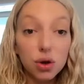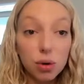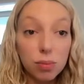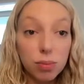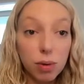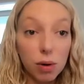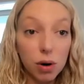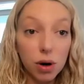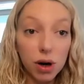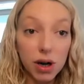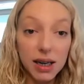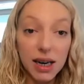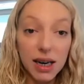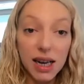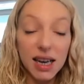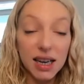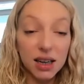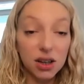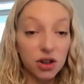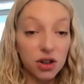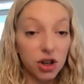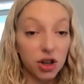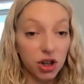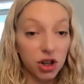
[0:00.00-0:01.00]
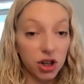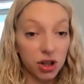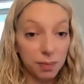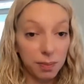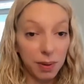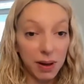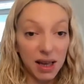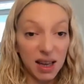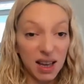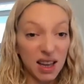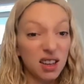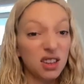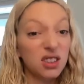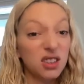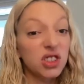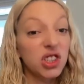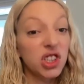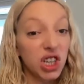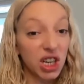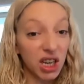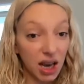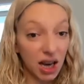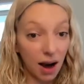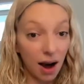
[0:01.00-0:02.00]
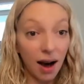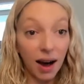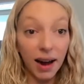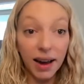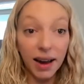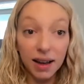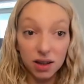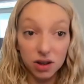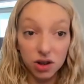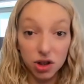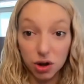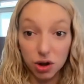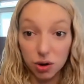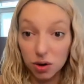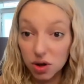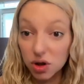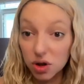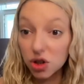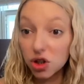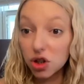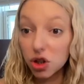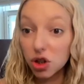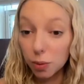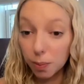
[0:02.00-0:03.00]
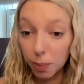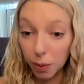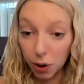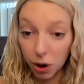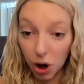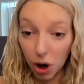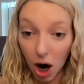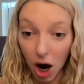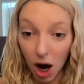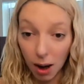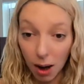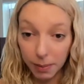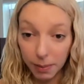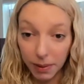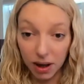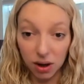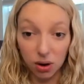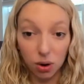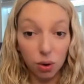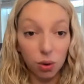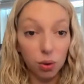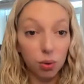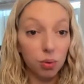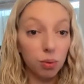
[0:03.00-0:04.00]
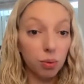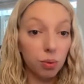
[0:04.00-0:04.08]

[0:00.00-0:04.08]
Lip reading: newborn, it could be GI issues, super common,